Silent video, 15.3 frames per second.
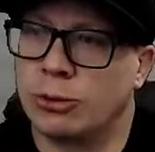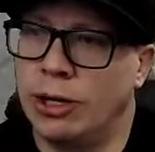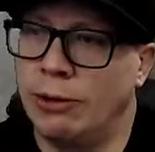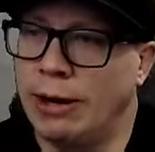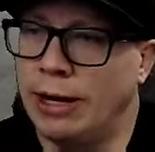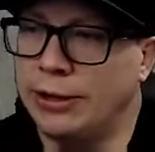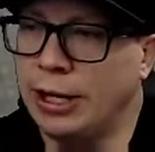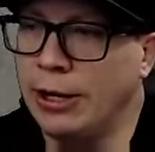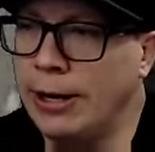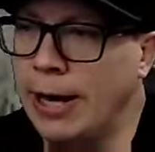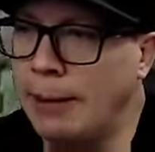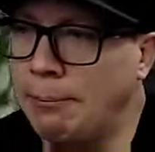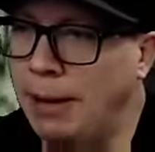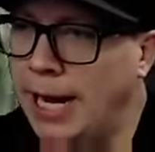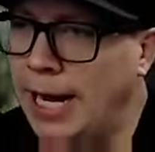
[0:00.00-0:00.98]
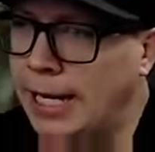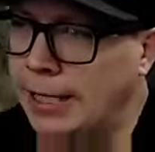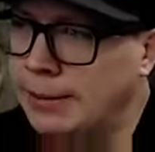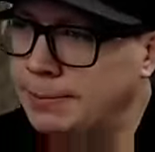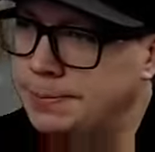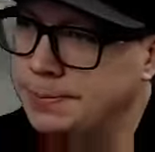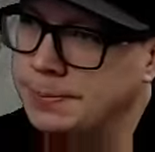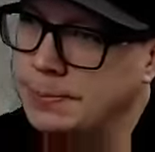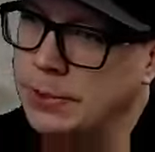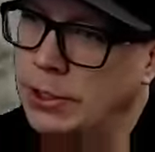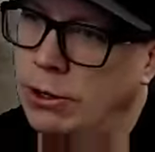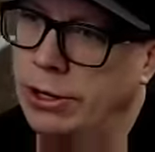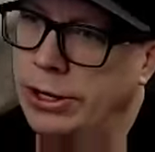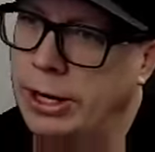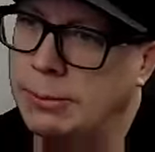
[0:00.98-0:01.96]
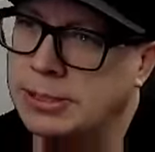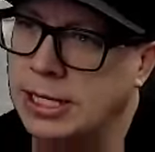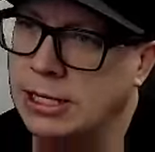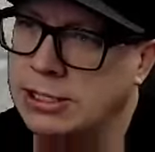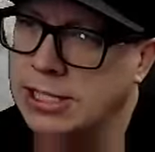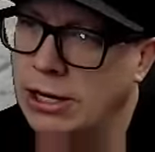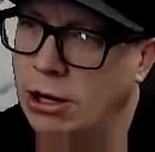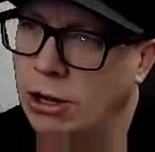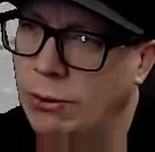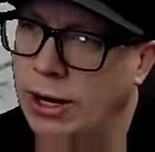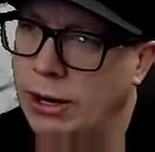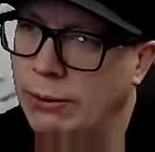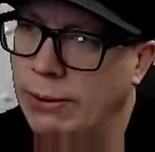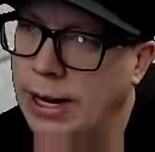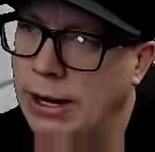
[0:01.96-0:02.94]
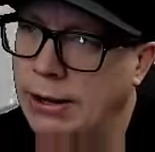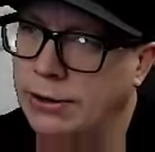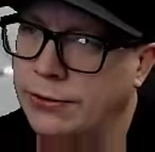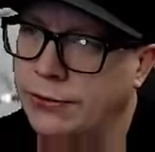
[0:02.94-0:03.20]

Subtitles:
3 right there. Not bad. All in up, tailside all the way around.